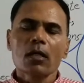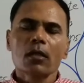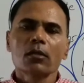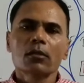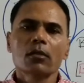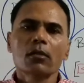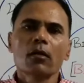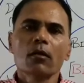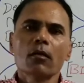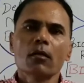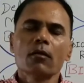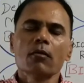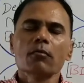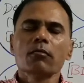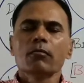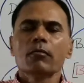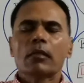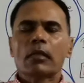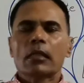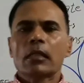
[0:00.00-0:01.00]

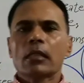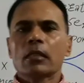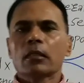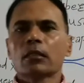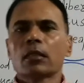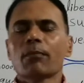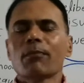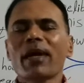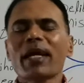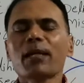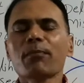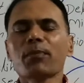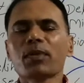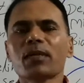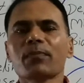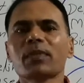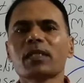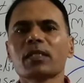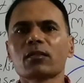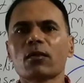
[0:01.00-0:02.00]
So the main
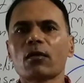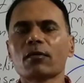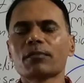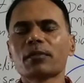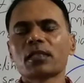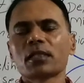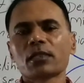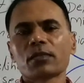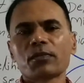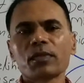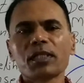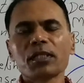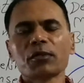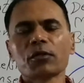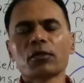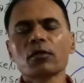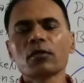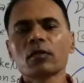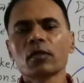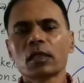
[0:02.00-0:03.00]
purpose of this
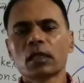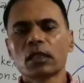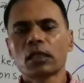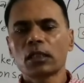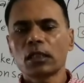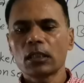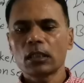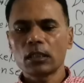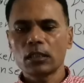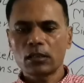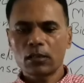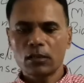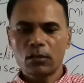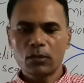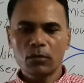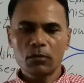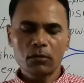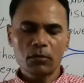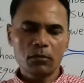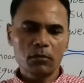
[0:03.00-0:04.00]
video is
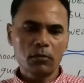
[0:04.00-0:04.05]
to